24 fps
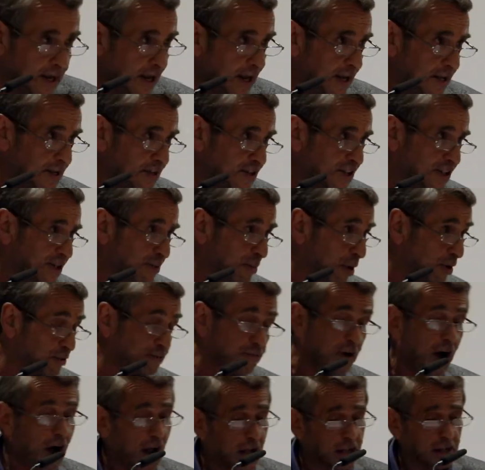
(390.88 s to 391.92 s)
And
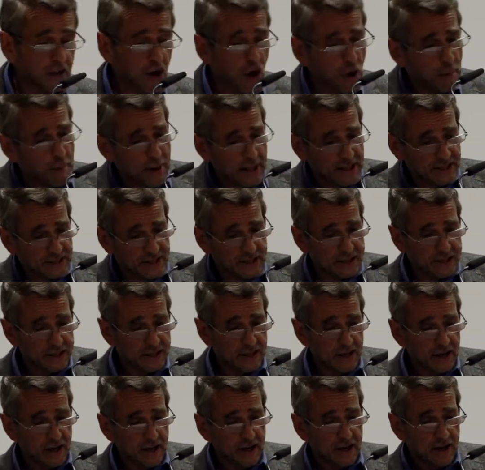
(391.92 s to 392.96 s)
Simone Weil
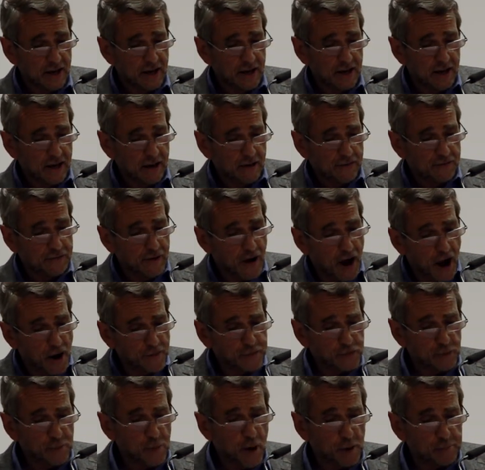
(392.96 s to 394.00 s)
comments,
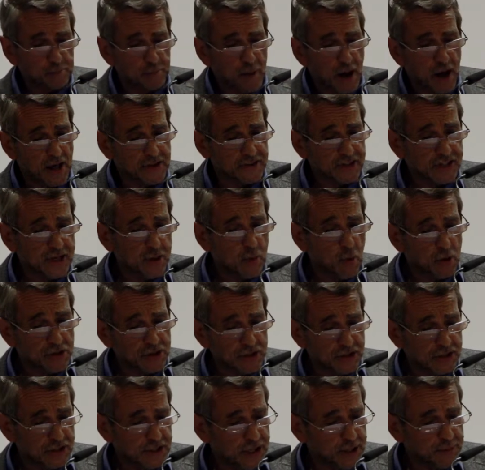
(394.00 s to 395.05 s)
Far from hot baths he
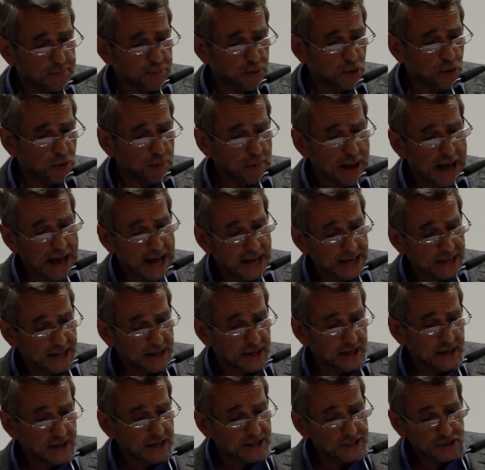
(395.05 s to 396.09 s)
was indeed, poor man,
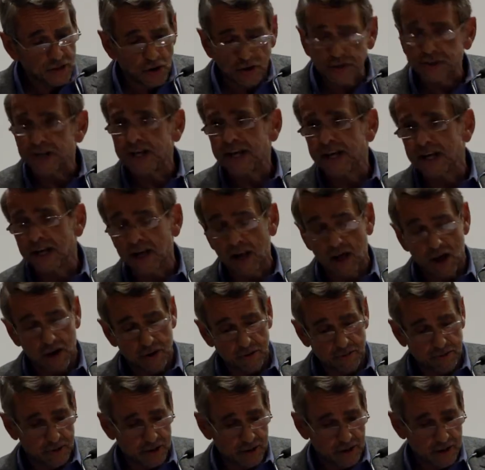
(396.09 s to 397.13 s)
and not he
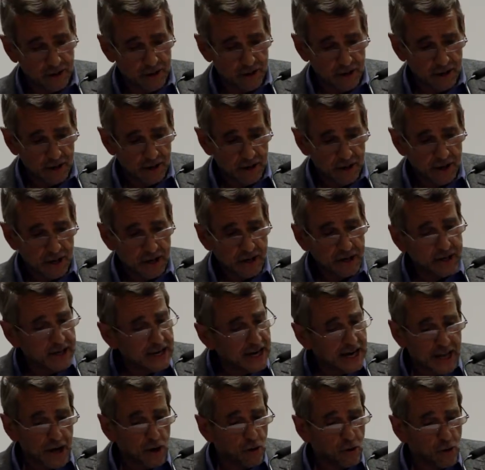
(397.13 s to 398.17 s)
alone.
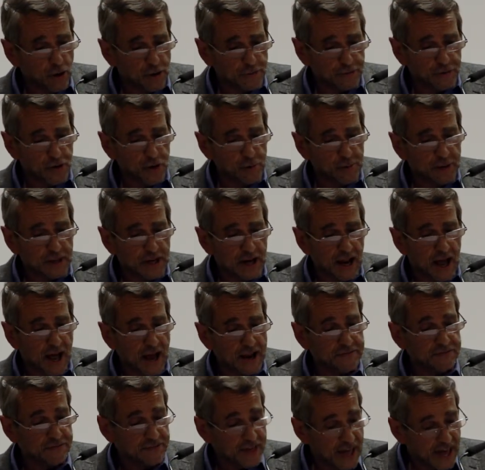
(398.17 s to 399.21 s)
Nearly all of human
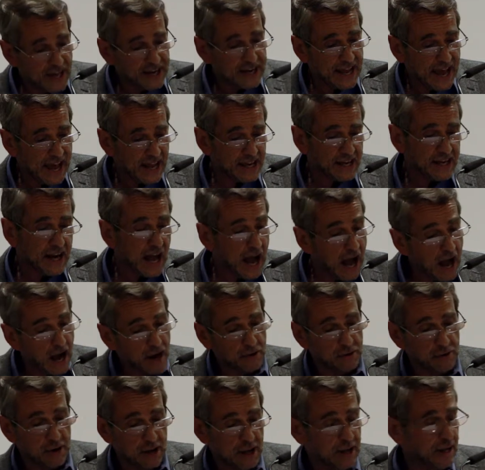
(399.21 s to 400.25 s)
life, then and
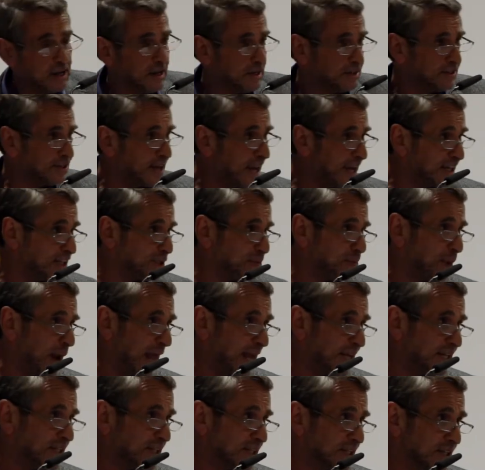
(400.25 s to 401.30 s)
now, takes
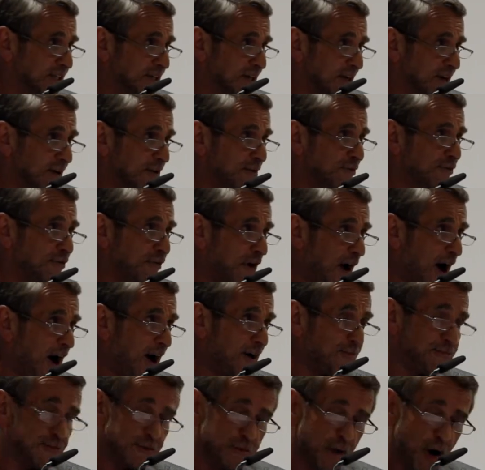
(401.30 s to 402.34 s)
place
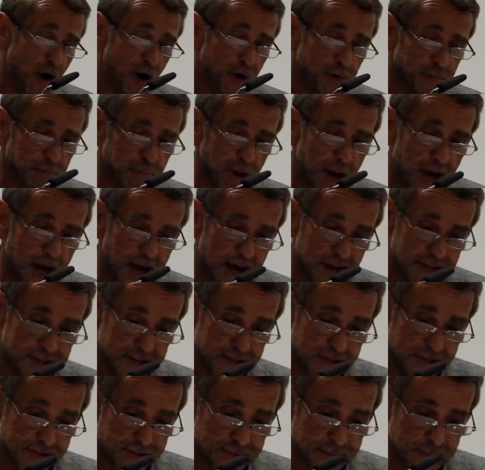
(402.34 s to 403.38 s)
far from hot
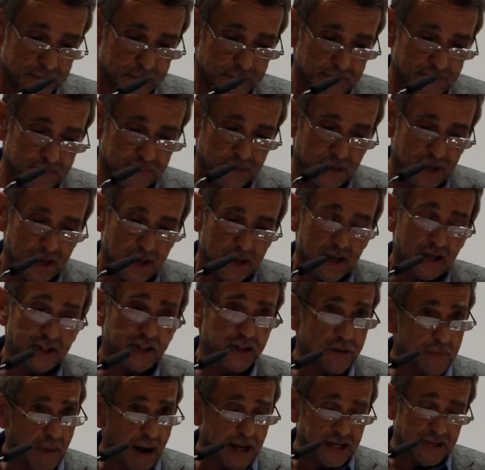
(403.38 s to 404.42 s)
baths. And
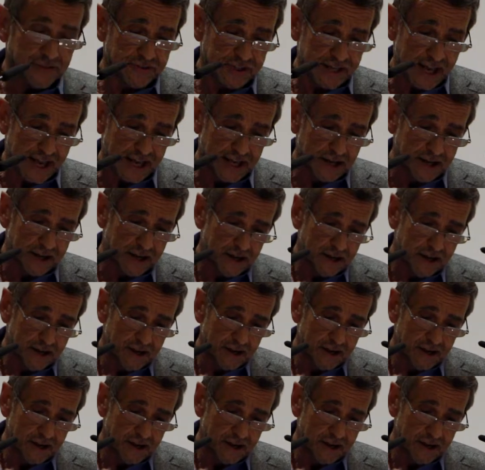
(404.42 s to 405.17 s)
she might have said,